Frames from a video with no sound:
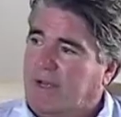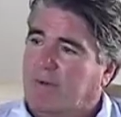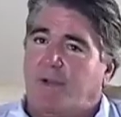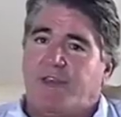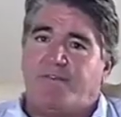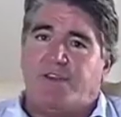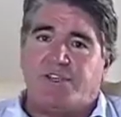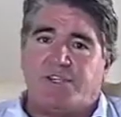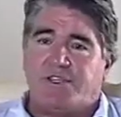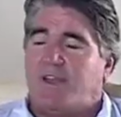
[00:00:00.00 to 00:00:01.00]
when it
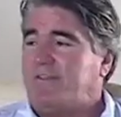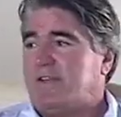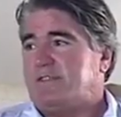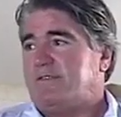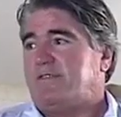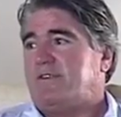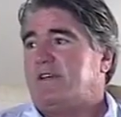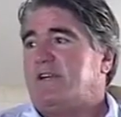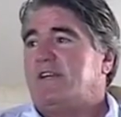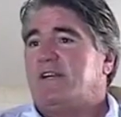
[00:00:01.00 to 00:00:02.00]
finishes, they have the interval.
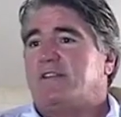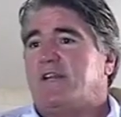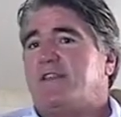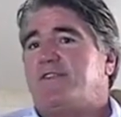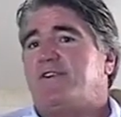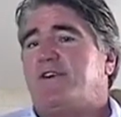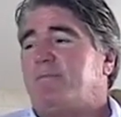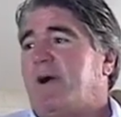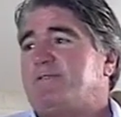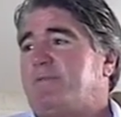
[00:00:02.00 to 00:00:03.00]
Then the third
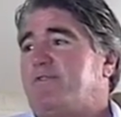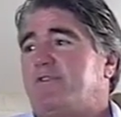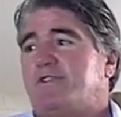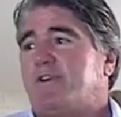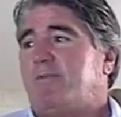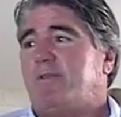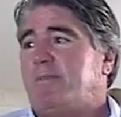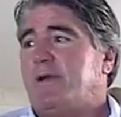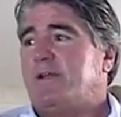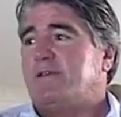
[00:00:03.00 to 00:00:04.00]
match before the top of the
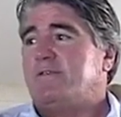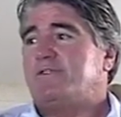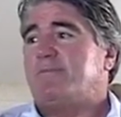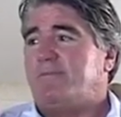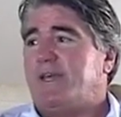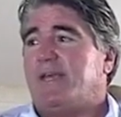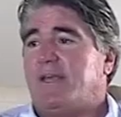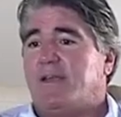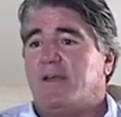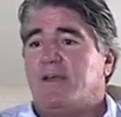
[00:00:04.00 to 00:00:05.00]
bill used to
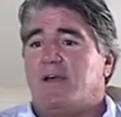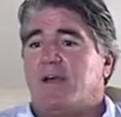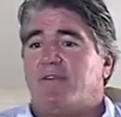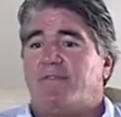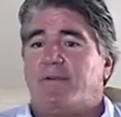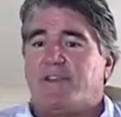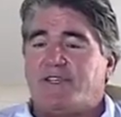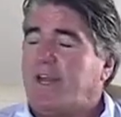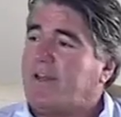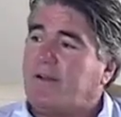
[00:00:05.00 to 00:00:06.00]
be a very
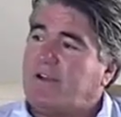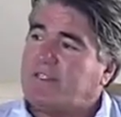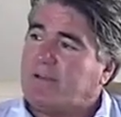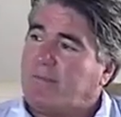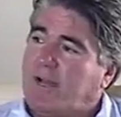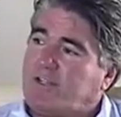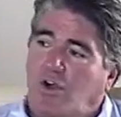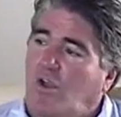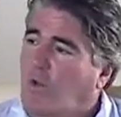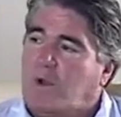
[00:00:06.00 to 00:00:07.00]
technical wrestling match.
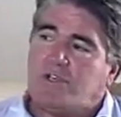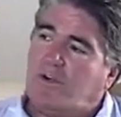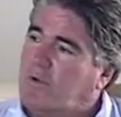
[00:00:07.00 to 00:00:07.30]
Always,